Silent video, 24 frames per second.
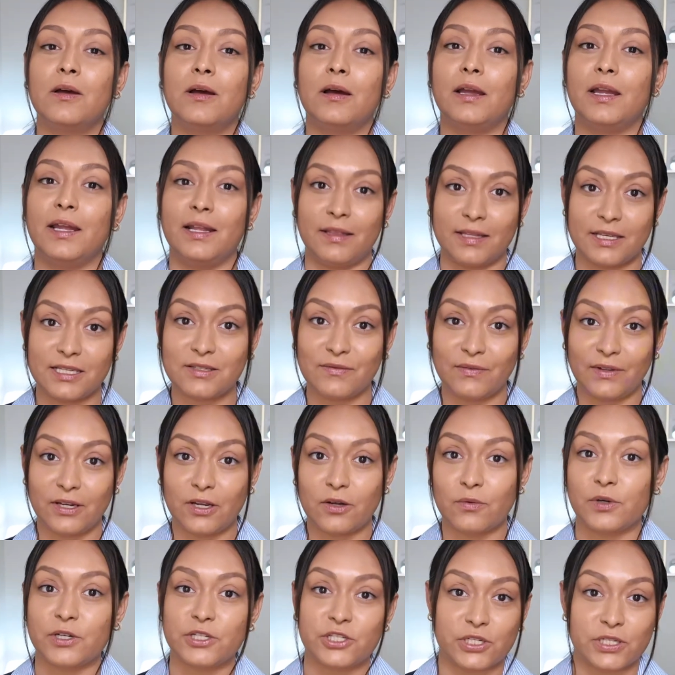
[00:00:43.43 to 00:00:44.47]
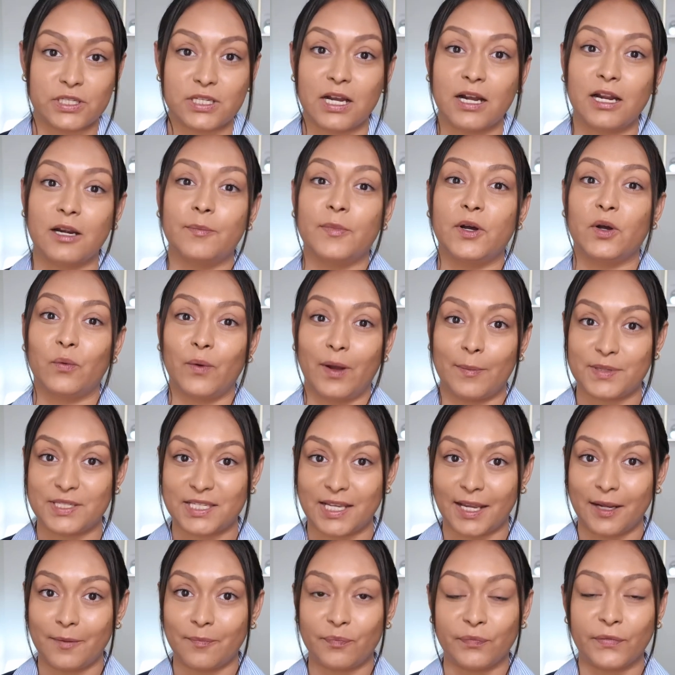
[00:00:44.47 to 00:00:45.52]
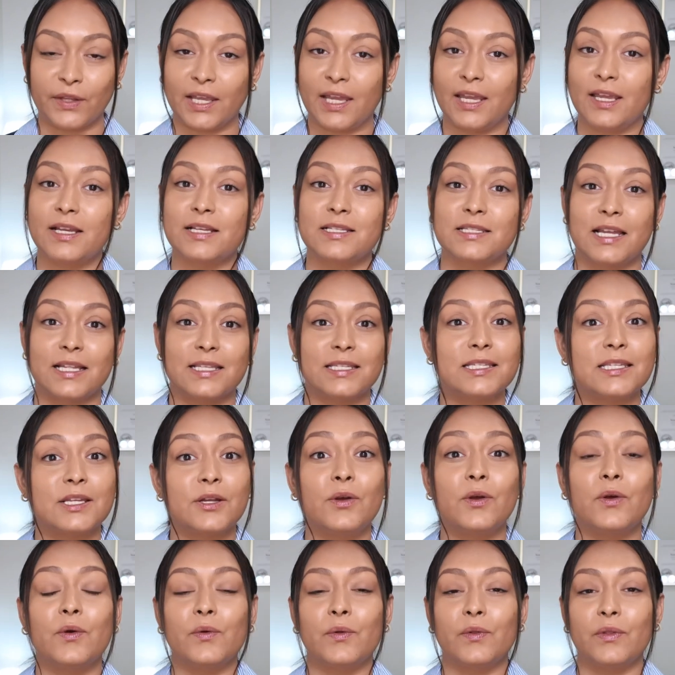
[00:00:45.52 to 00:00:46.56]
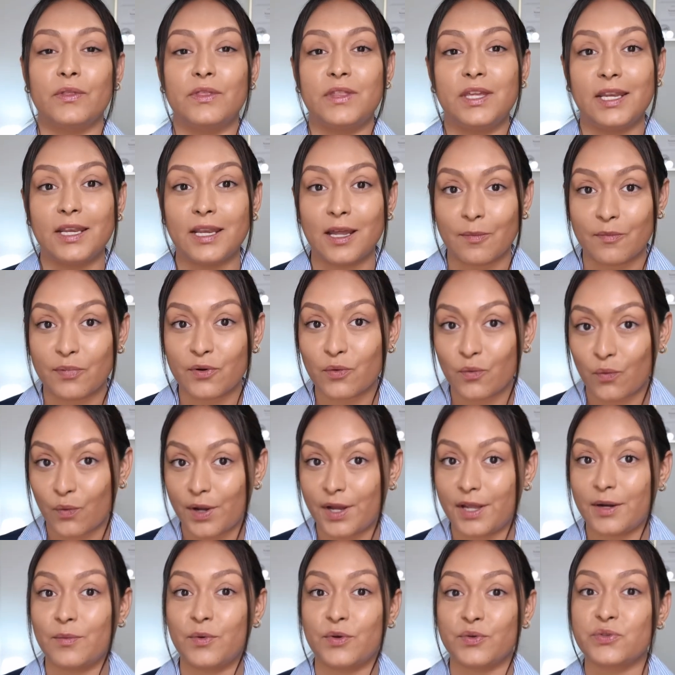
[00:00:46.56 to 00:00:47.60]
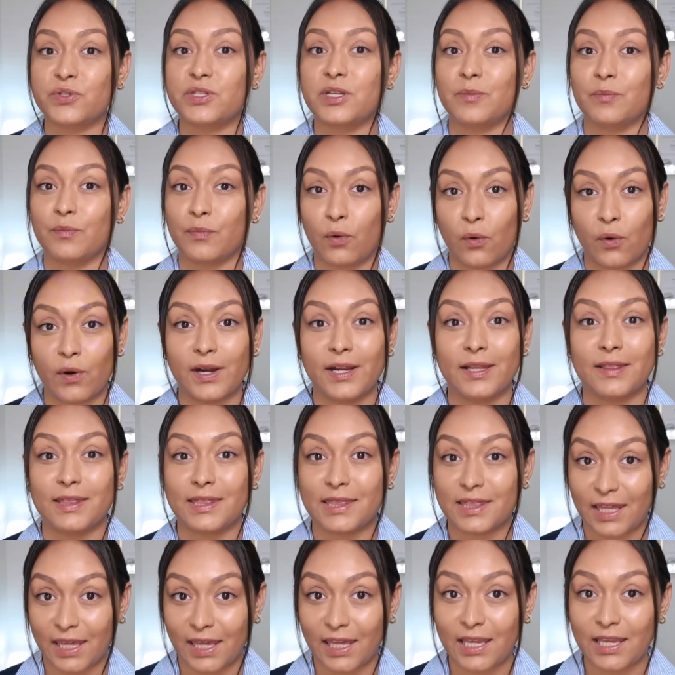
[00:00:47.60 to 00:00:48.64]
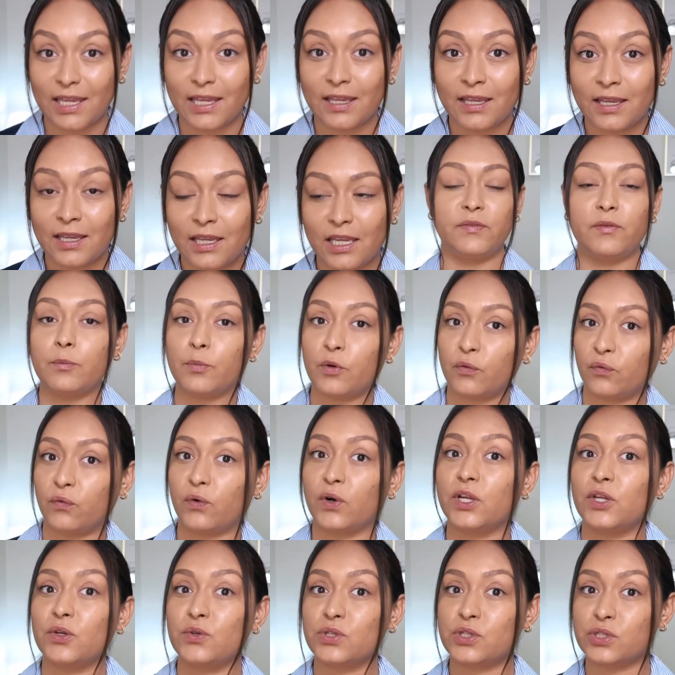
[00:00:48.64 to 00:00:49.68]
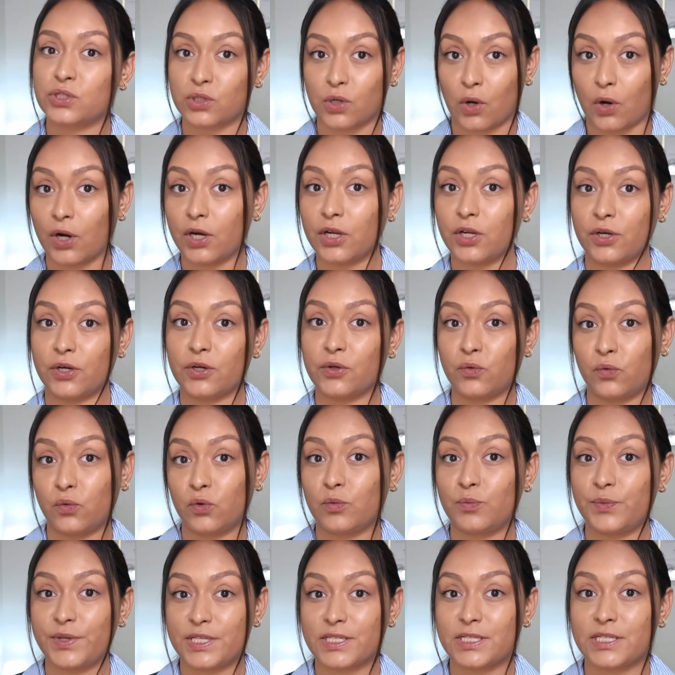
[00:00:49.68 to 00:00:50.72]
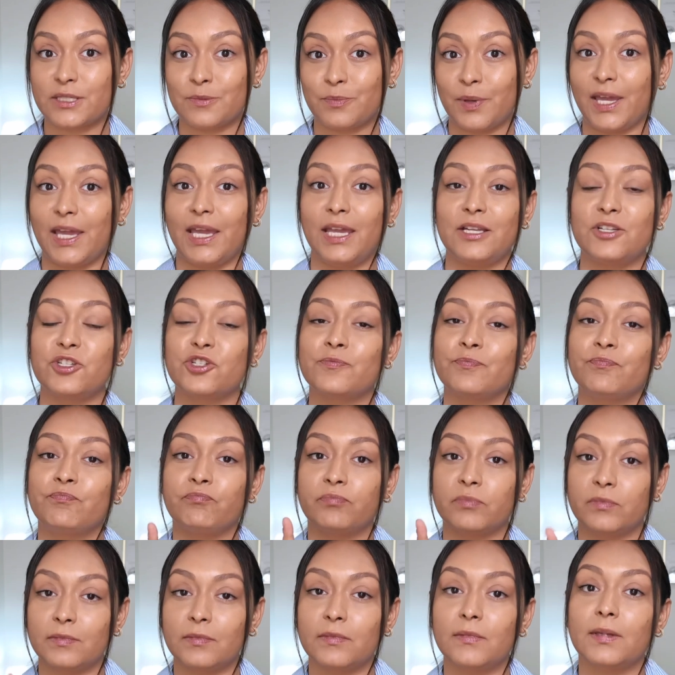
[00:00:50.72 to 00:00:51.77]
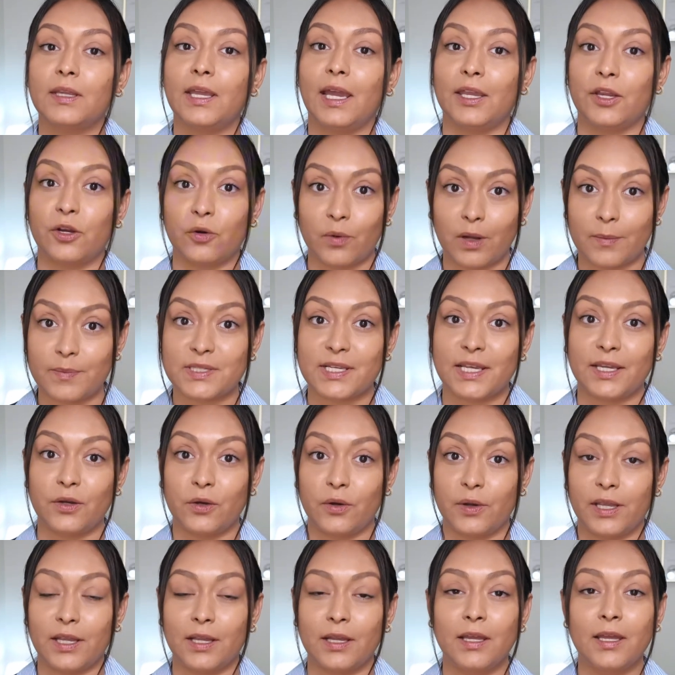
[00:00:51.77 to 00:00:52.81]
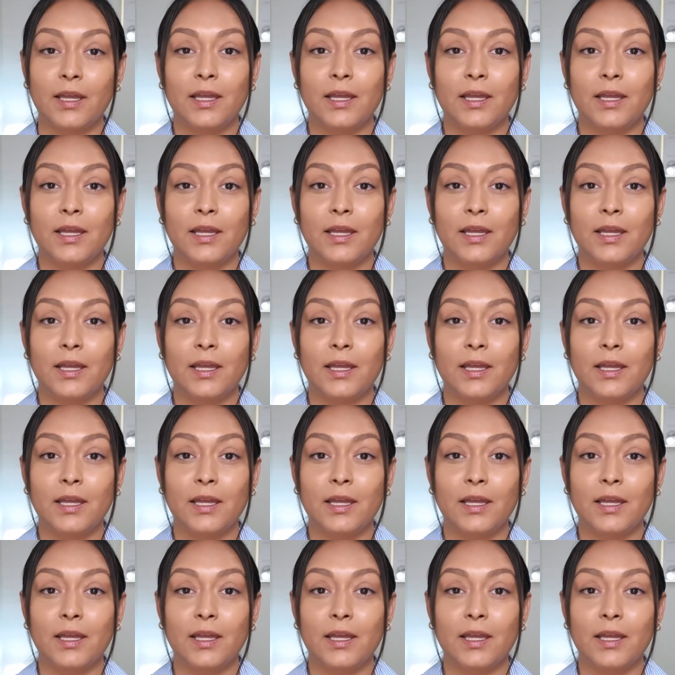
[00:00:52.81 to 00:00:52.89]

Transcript: in this video, we're just talking about website, okay? Because that's still the number one most important thing. Even before you start your Google business page, get your website going.